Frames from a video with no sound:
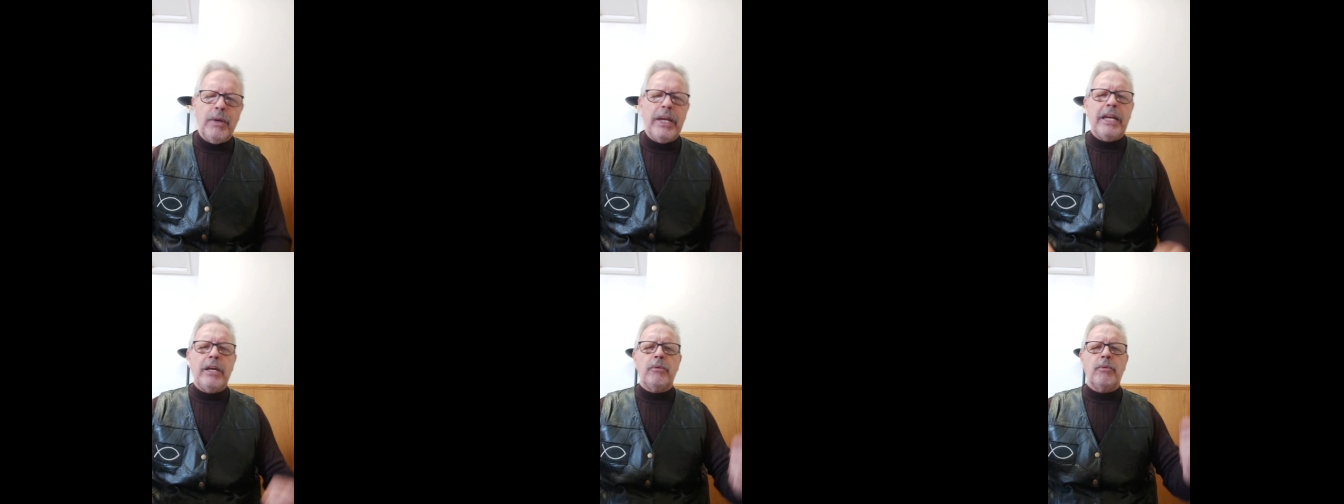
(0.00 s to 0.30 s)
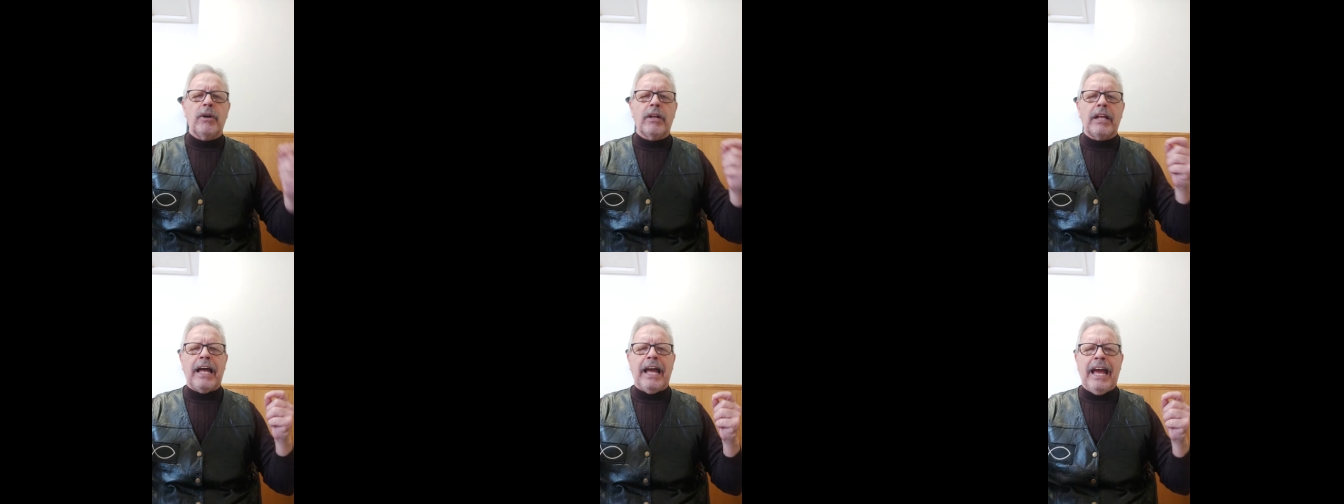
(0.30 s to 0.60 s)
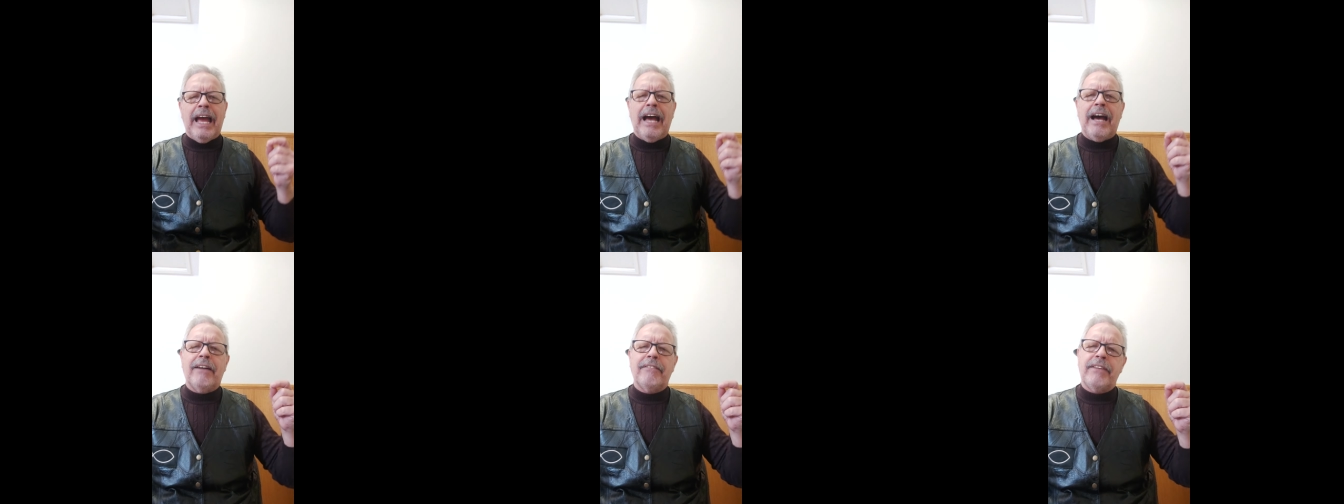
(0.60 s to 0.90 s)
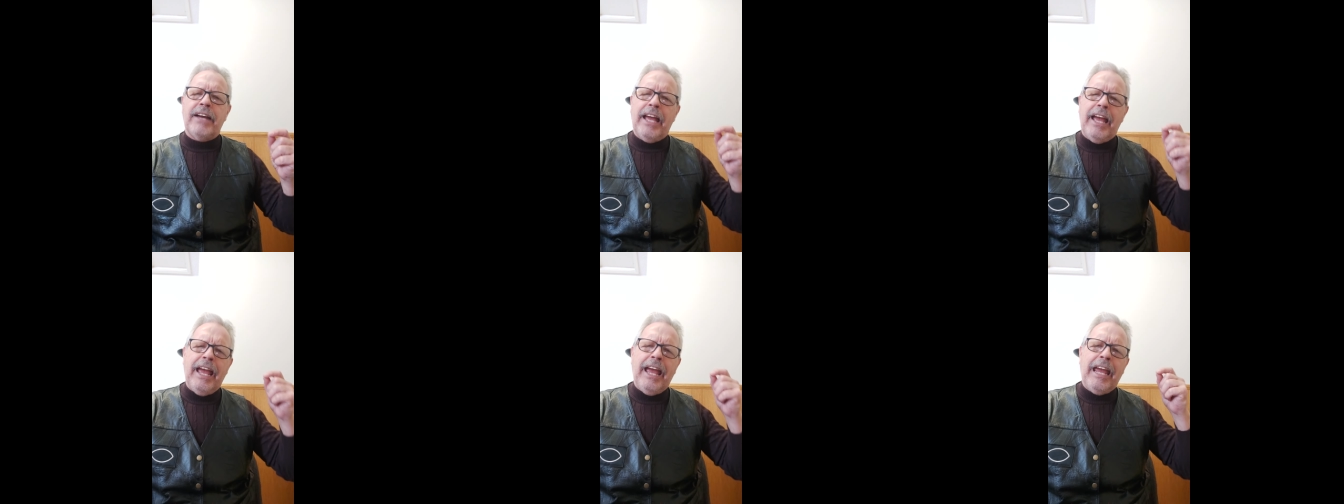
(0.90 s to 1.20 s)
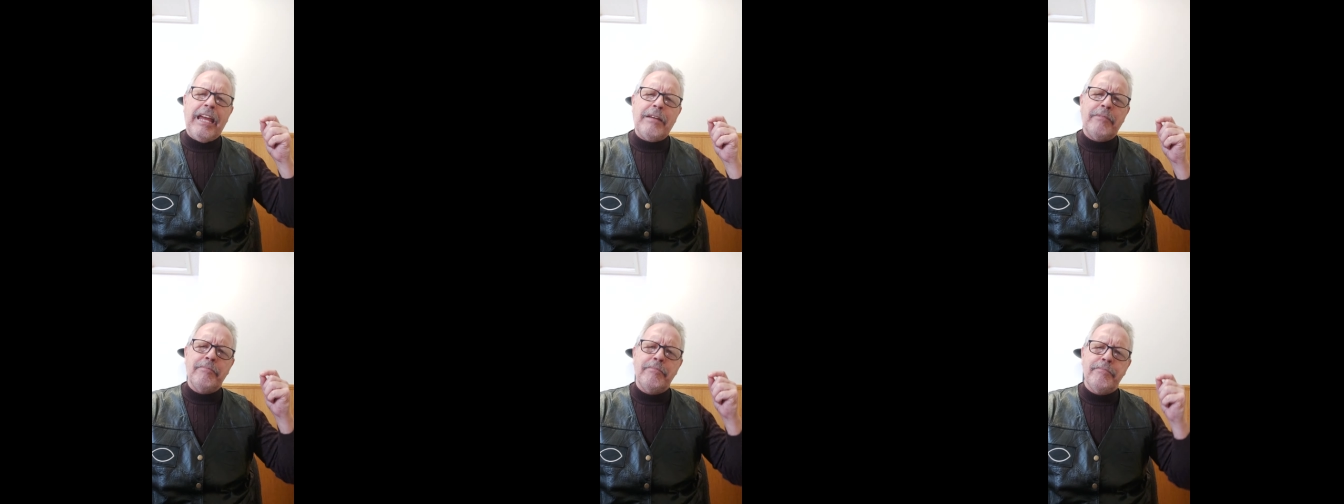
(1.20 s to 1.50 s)
We will have
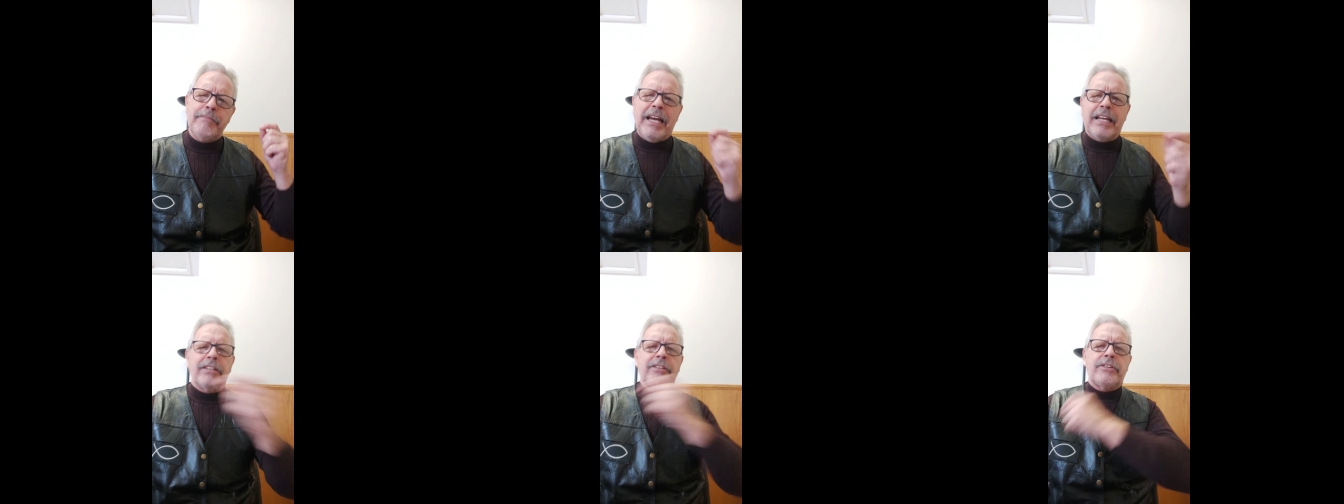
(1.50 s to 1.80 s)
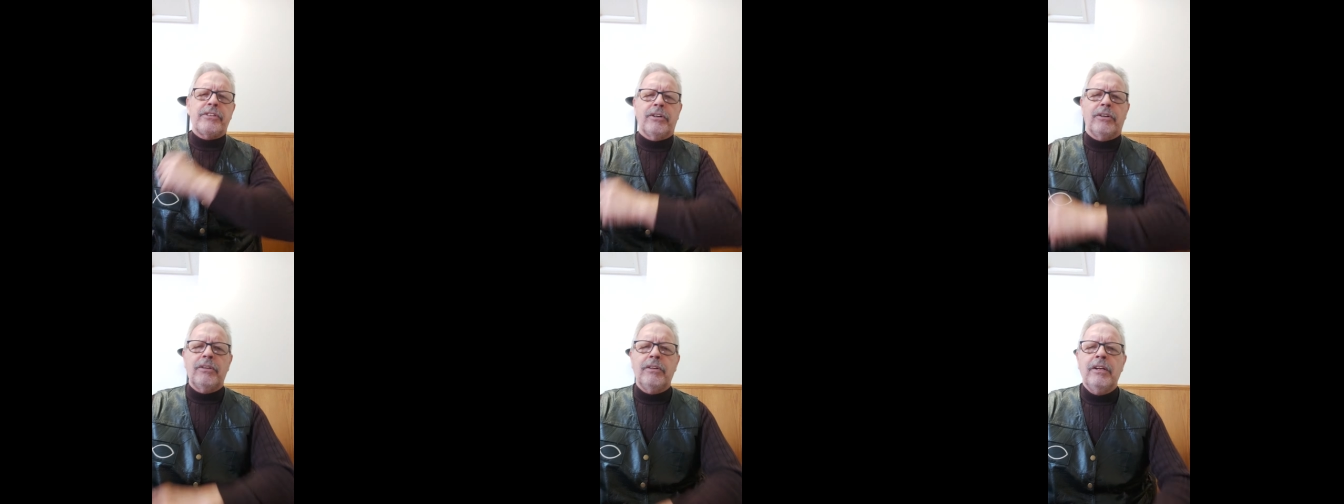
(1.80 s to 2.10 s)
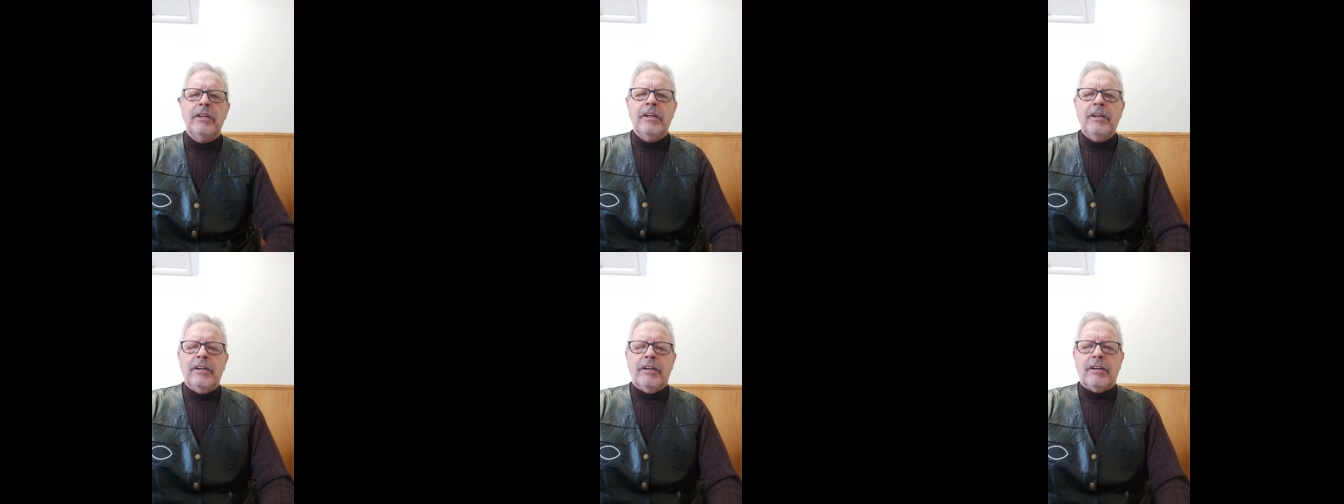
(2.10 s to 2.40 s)
a mental